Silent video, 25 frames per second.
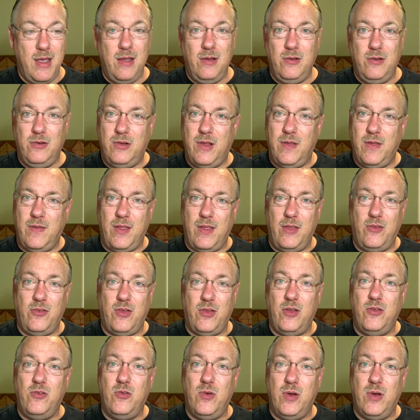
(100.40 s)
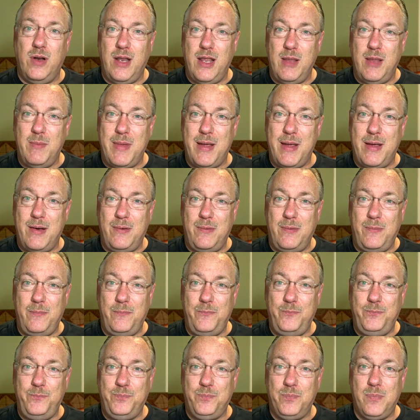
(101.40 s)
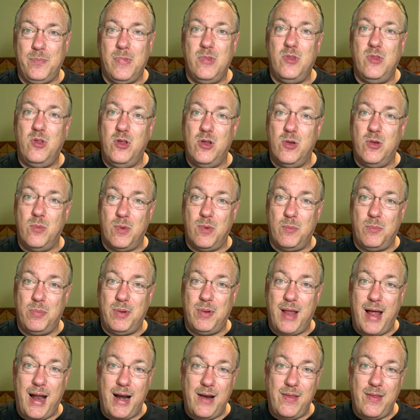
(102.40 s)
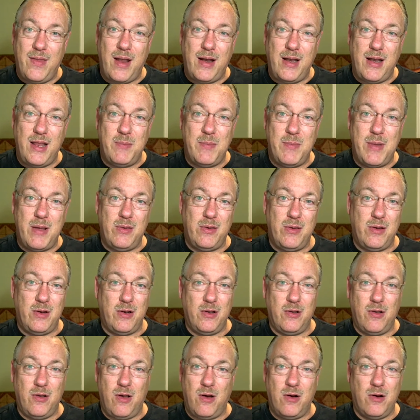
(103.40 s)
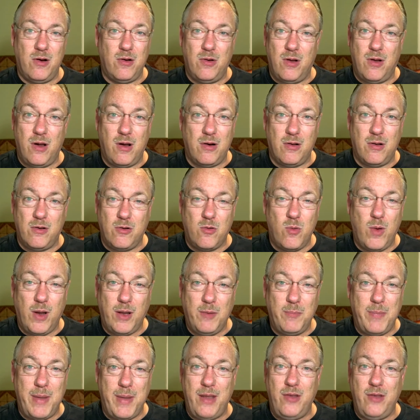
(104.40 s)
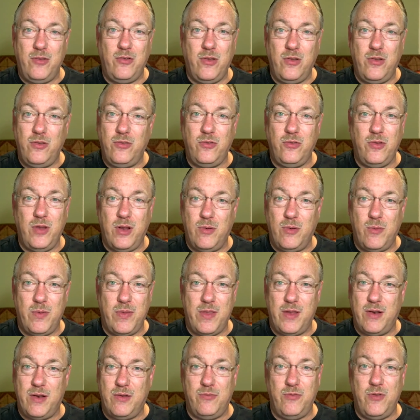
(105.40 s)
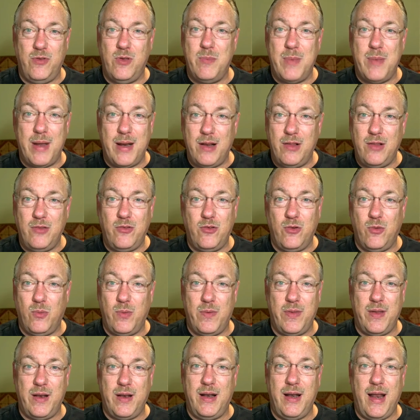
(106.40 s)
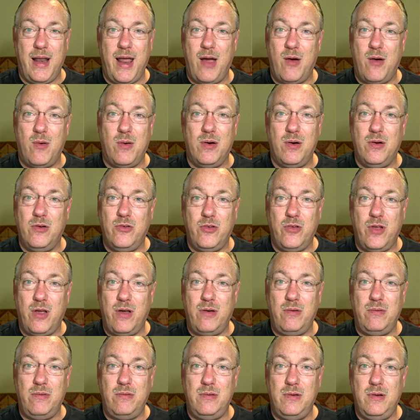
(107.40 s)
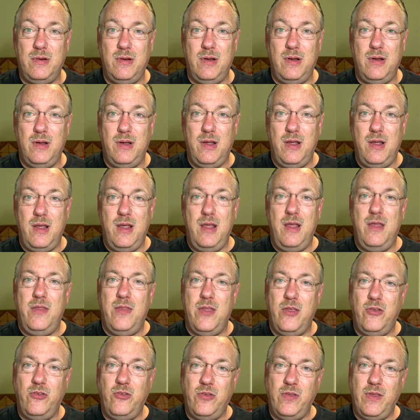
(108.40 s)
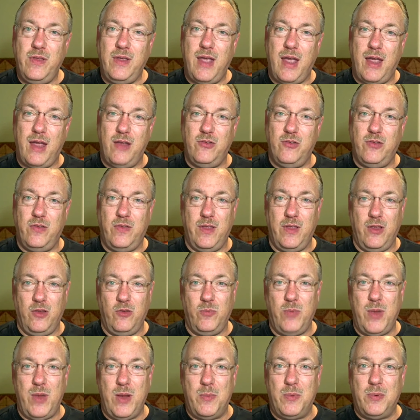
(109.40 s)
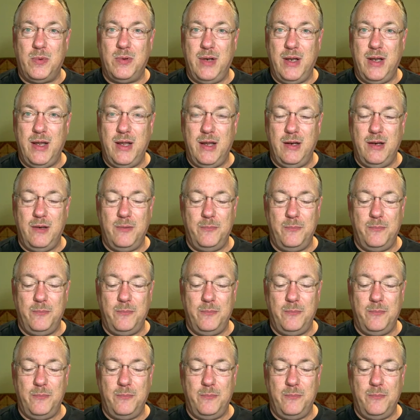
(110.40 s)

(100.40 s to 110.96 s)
Can they send you an email? Do you reply to that email on a quick basis, within a few minutes or within an hour or so? These are the kinds of things people need.